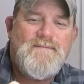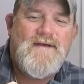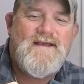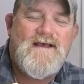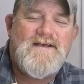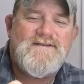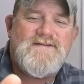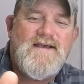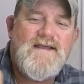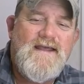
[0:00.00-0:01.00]

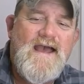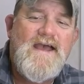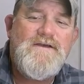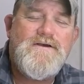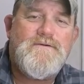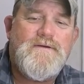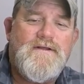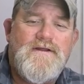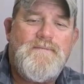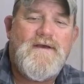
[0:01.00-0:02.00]
because yeah, you can
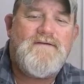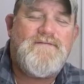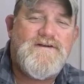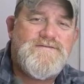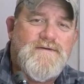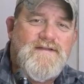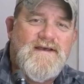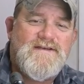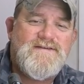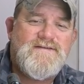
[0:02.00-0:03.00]
reel in a big fish with
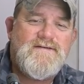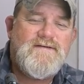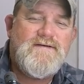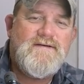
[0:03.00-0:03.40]
this.